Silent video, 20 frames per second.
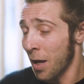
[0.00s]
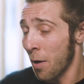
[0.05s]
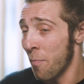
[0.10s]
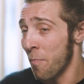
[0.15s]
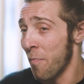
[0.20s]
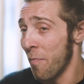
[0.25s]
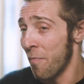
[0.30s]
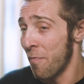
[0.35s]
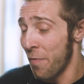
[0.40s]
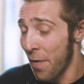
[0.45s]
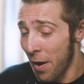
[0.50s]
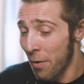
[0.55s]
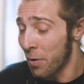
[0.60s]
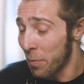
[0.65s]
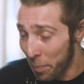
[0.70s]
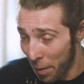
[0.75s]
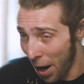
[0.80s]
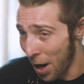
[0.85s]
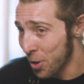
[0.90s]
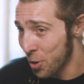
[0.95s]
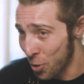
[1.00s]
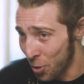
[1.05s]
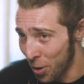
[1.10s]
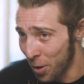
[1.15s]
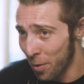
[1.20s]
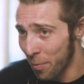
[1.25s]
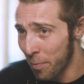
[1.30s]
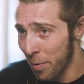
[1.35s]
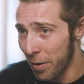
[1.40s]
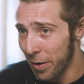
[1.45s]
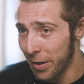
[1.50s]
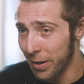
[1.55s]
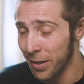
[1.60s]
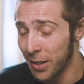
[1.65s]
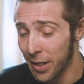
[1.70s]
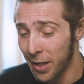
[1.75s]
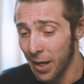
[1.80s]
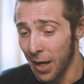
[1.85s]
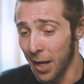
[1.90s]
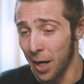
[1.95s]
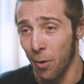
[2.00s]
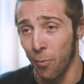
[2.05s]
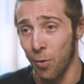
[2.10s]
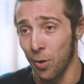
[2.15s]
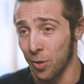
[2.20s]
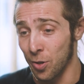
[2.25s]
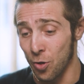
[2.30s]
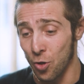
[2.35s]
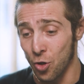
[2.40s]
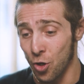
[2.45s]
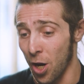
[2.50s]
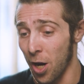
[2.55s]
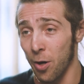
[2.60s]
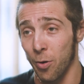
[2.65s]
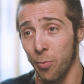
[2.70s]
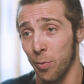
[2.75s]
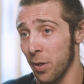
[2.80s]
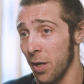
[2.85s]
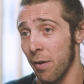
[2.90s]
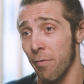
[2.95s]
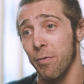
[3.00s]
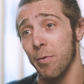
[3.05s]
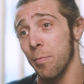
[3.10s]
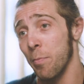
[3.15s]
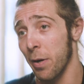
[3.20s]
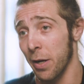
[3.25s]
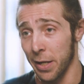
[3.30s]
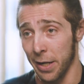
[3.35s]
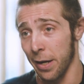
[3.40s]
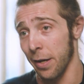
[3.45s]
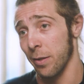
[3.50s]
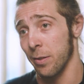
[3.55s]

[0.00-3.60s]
that I'm very passionate about it, and I want to share it with everybody